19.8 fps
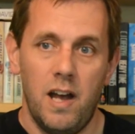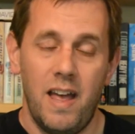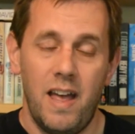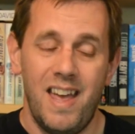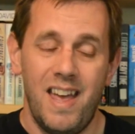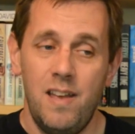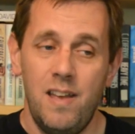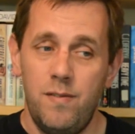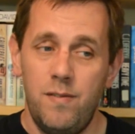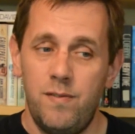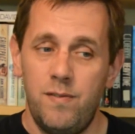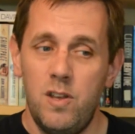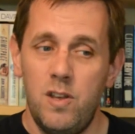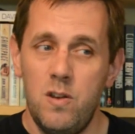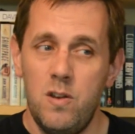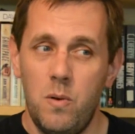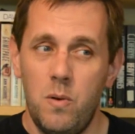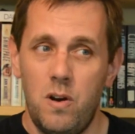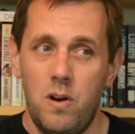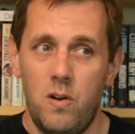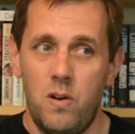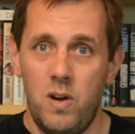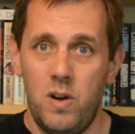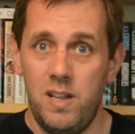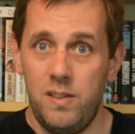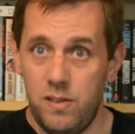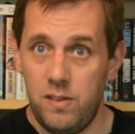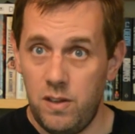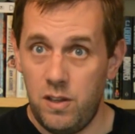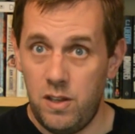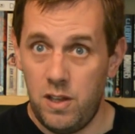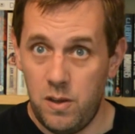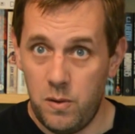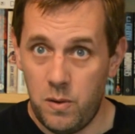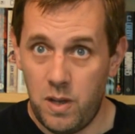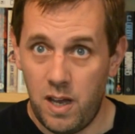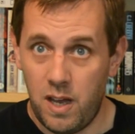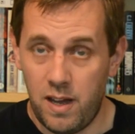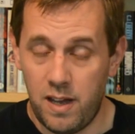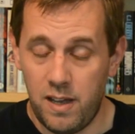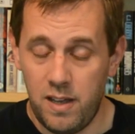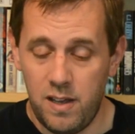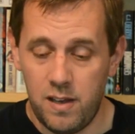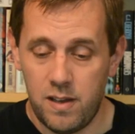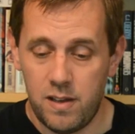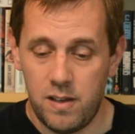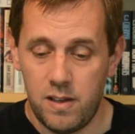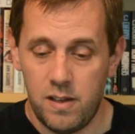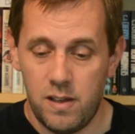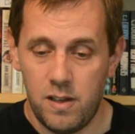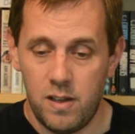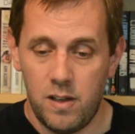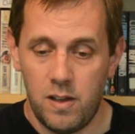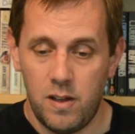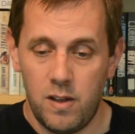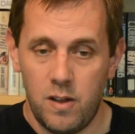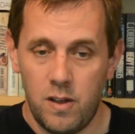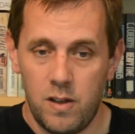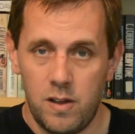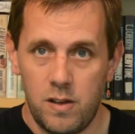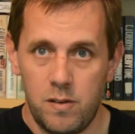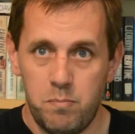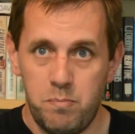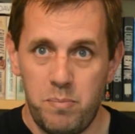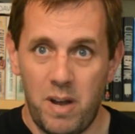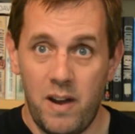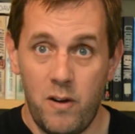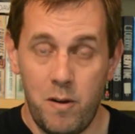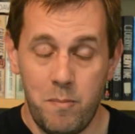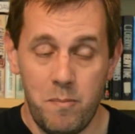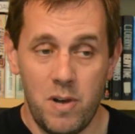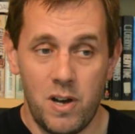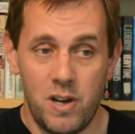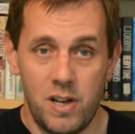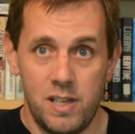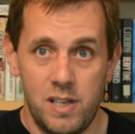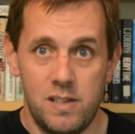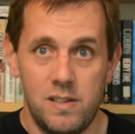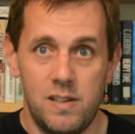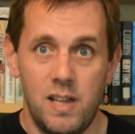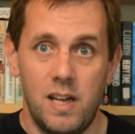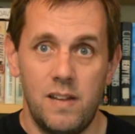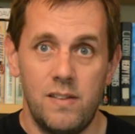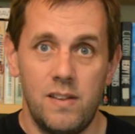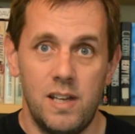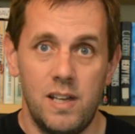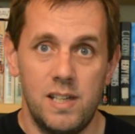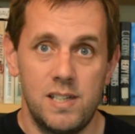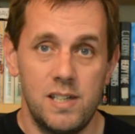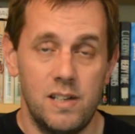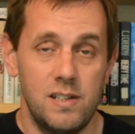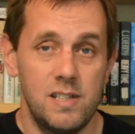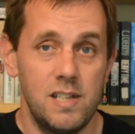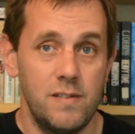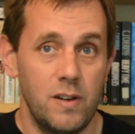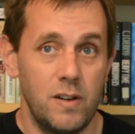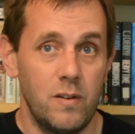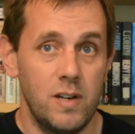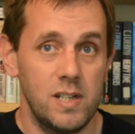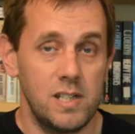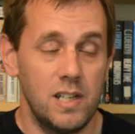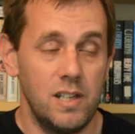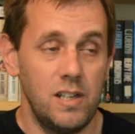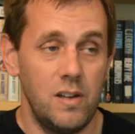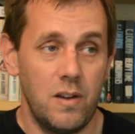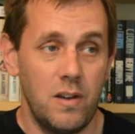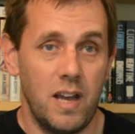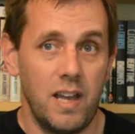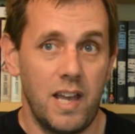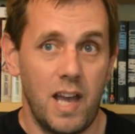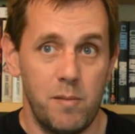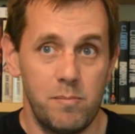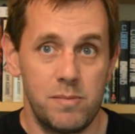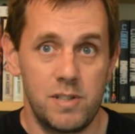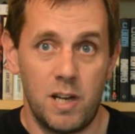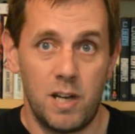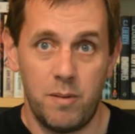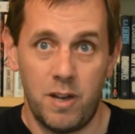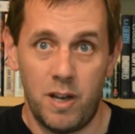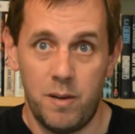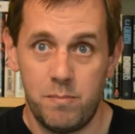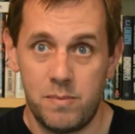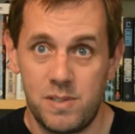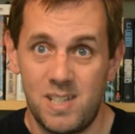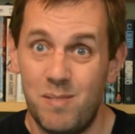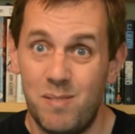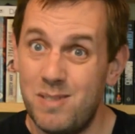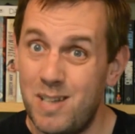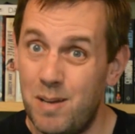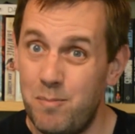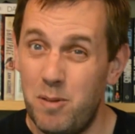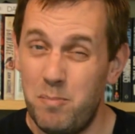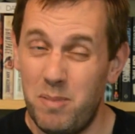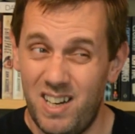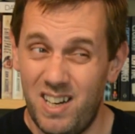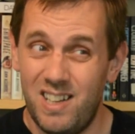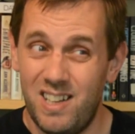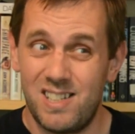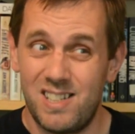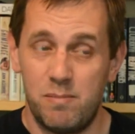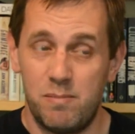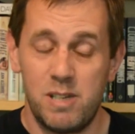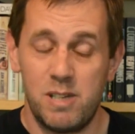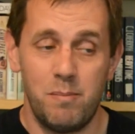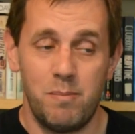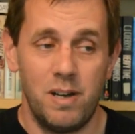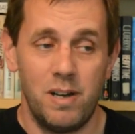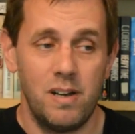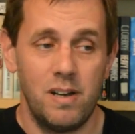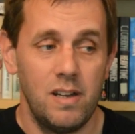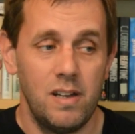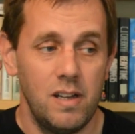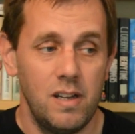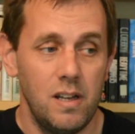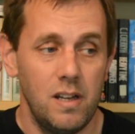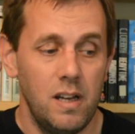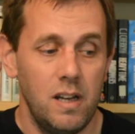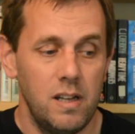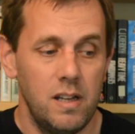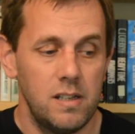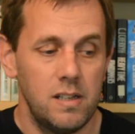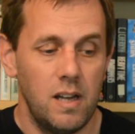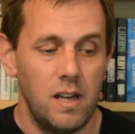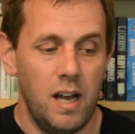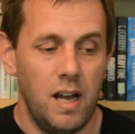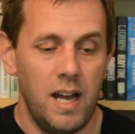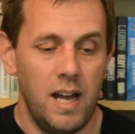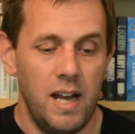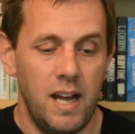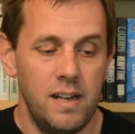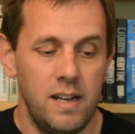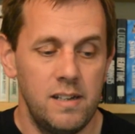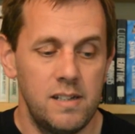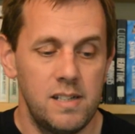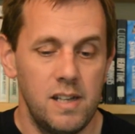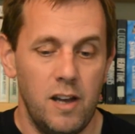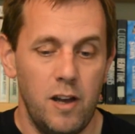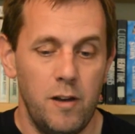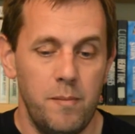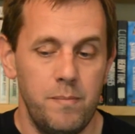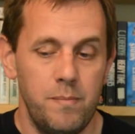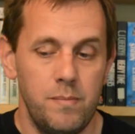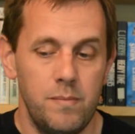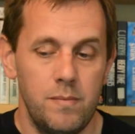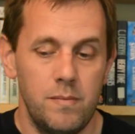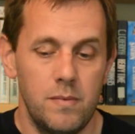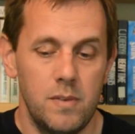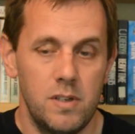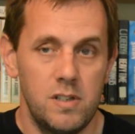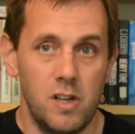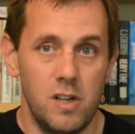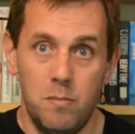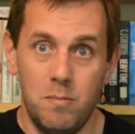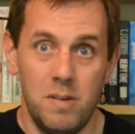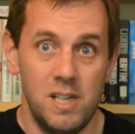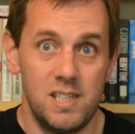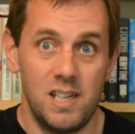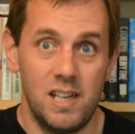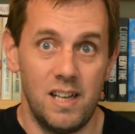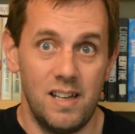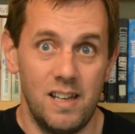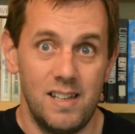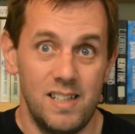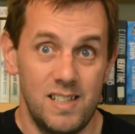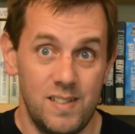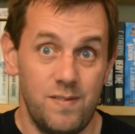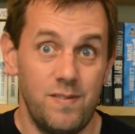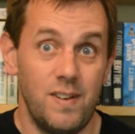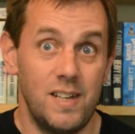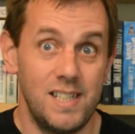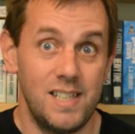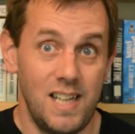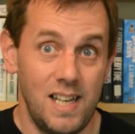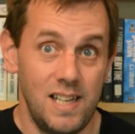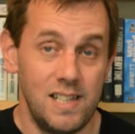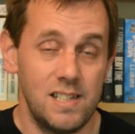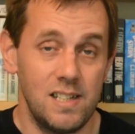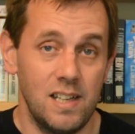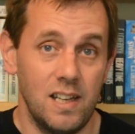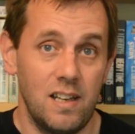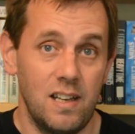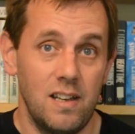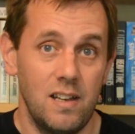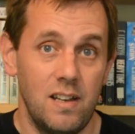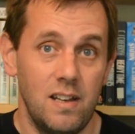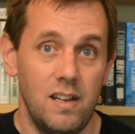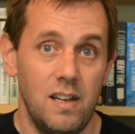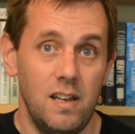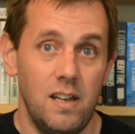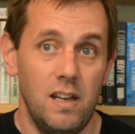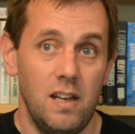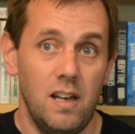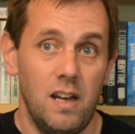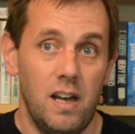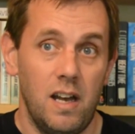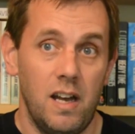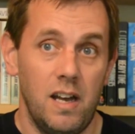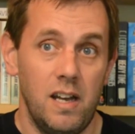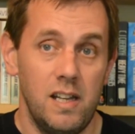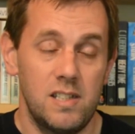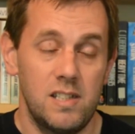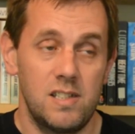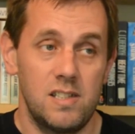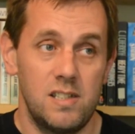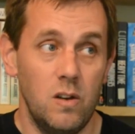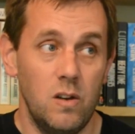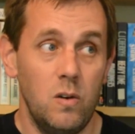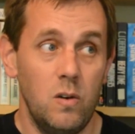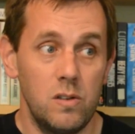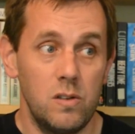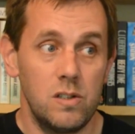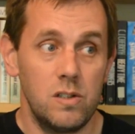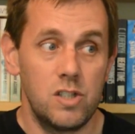If you are in the UK, bear in mind that the Scientific Wrestling UK camp's coming up September, beginning of September, and don't miss it. It's fantastic. It's not